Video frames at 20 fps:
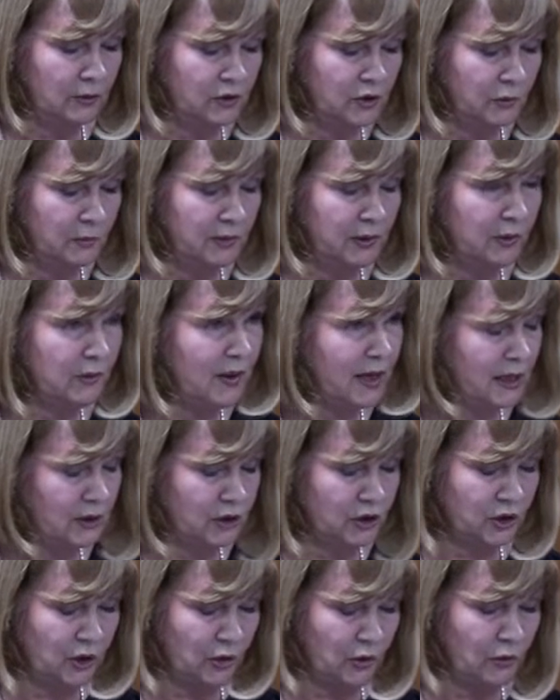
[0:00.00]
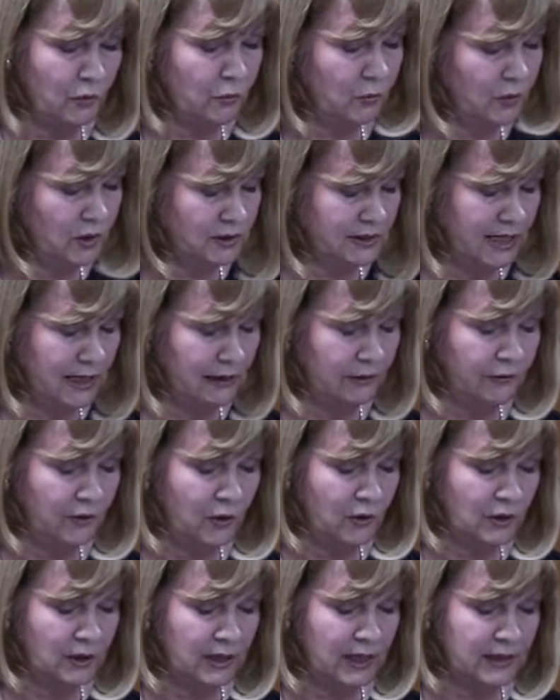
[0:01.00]
WHO, World Health
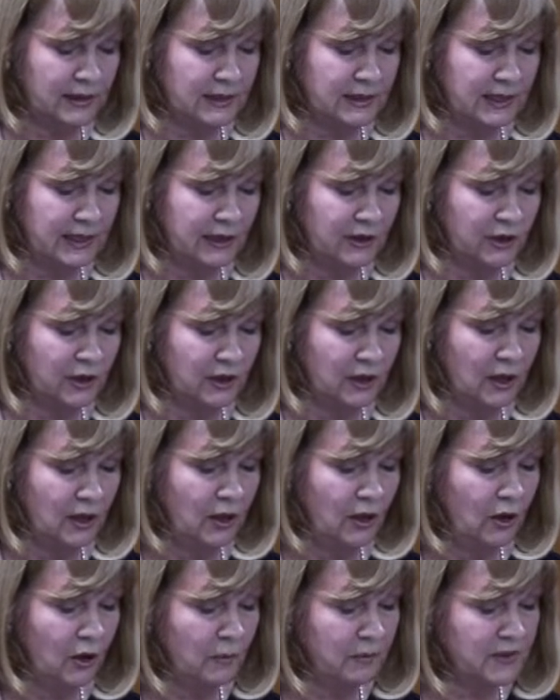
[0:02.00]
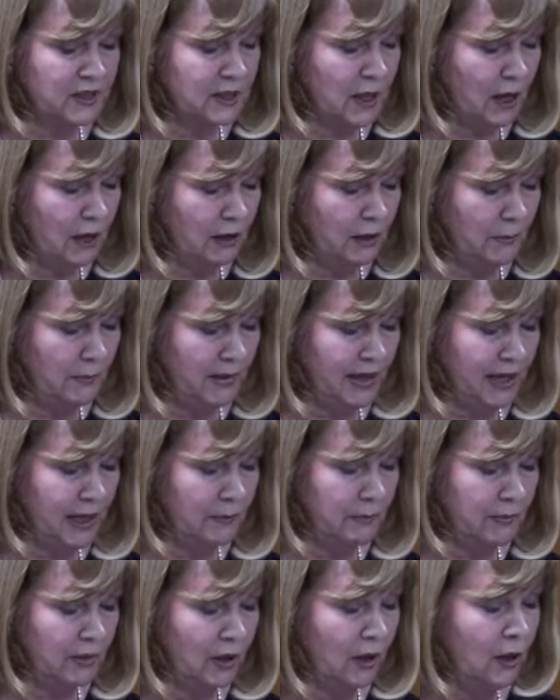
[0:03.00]
Organization, Uppsala
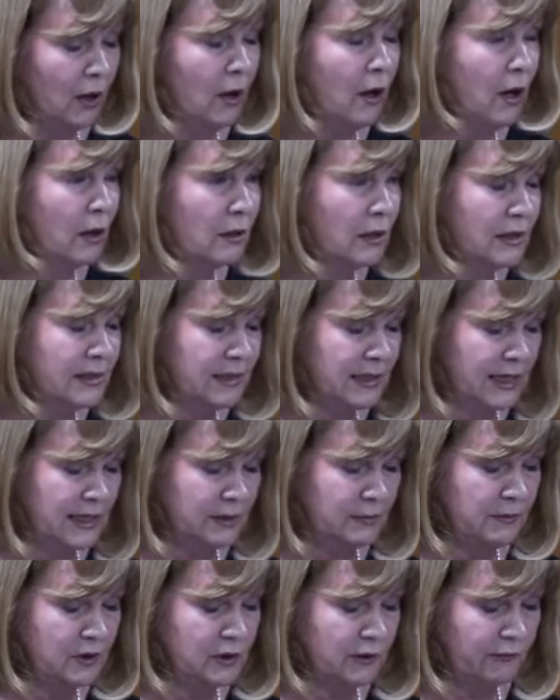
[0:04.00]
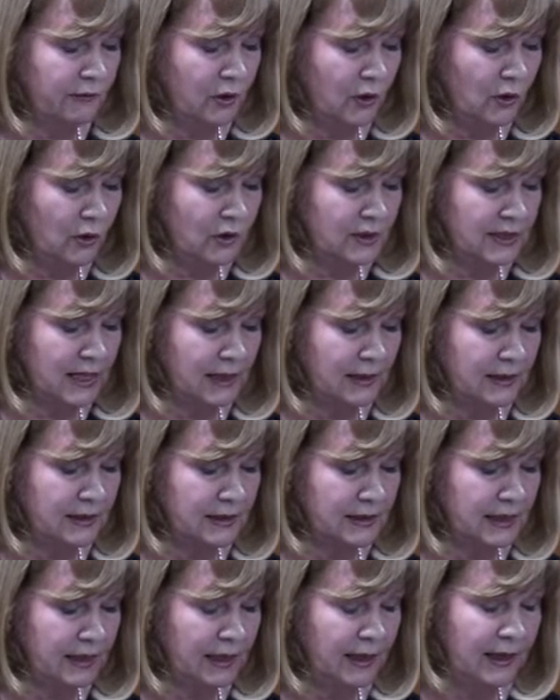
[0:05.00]
paper on assessment of
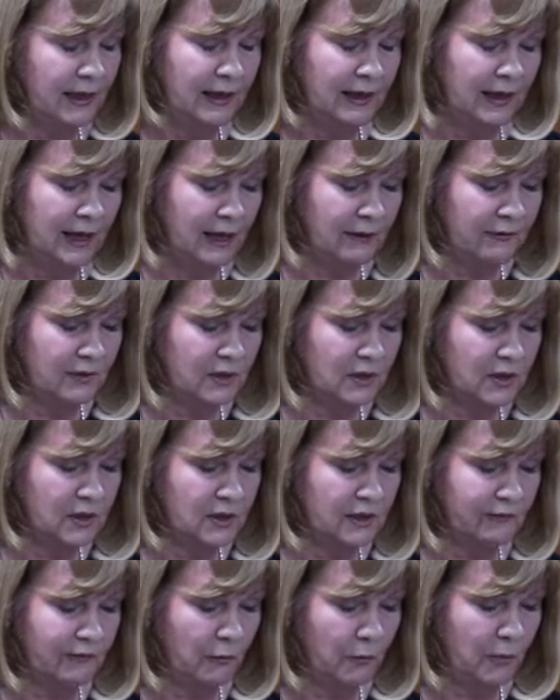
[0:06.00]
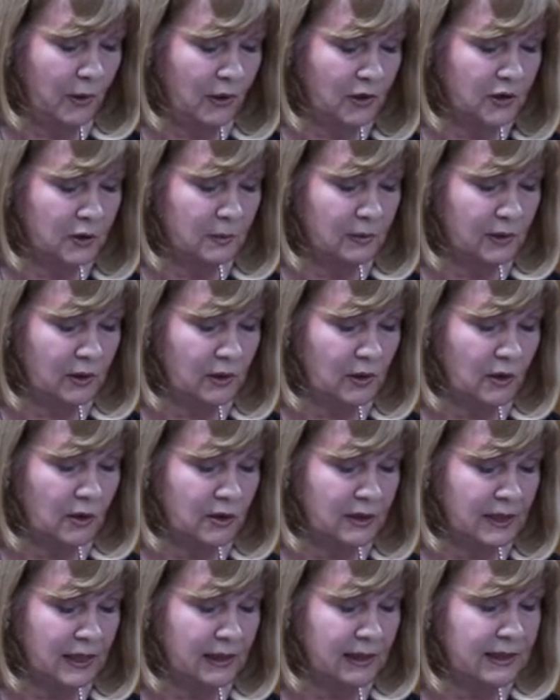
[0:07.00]
causality, evidence of a possible
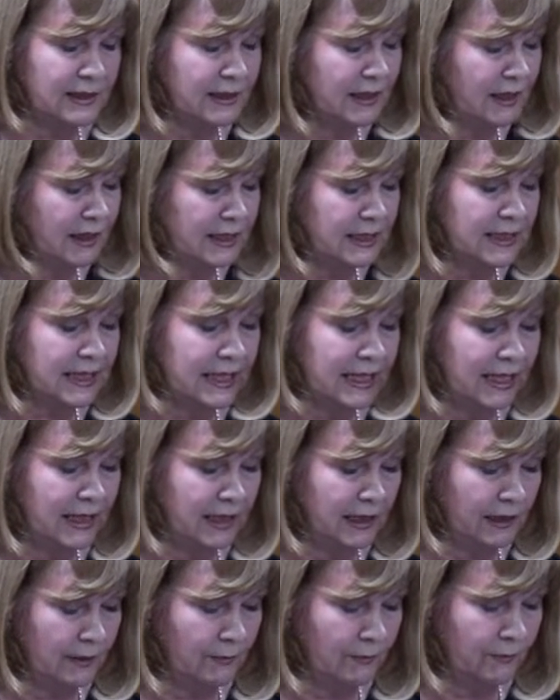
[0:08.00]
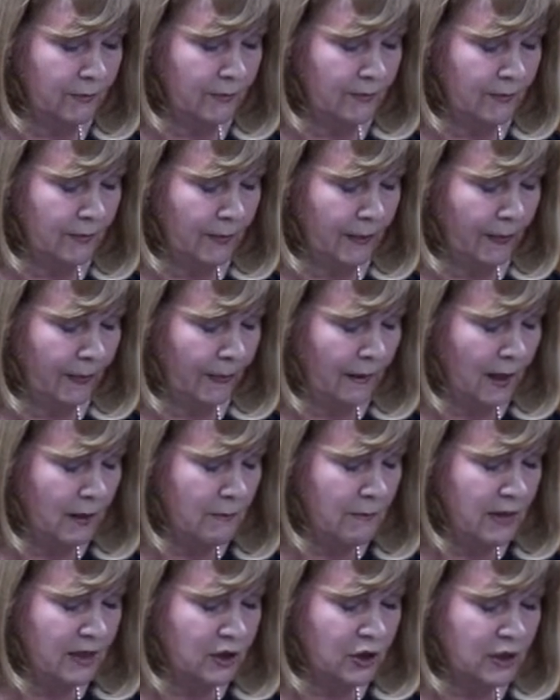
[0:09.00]
causality is clear.
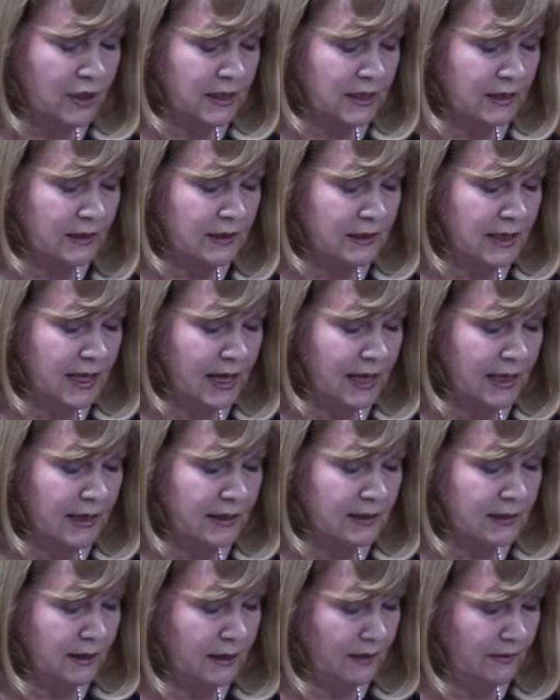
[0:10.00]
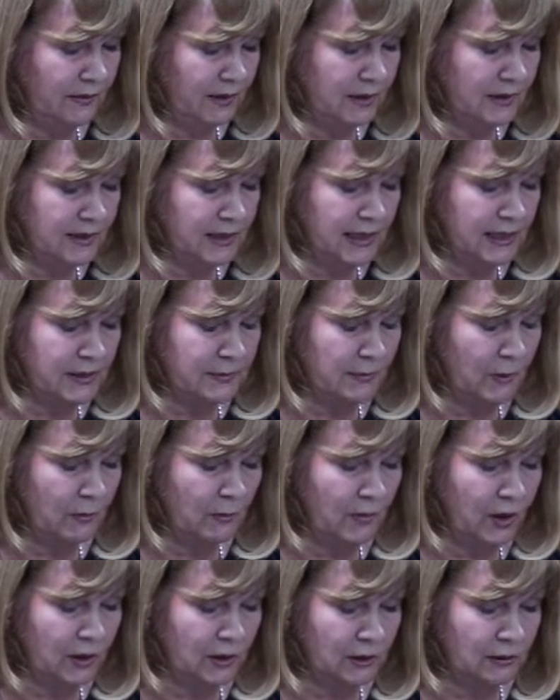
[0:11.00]
Measures contained in the
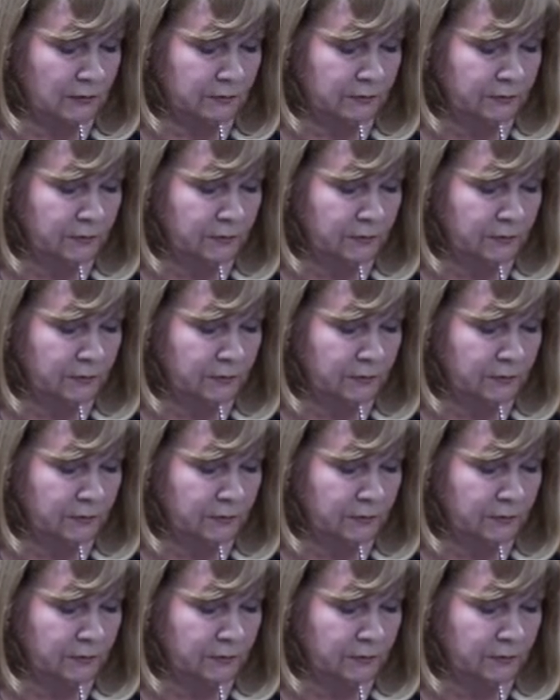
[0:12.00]
assessment model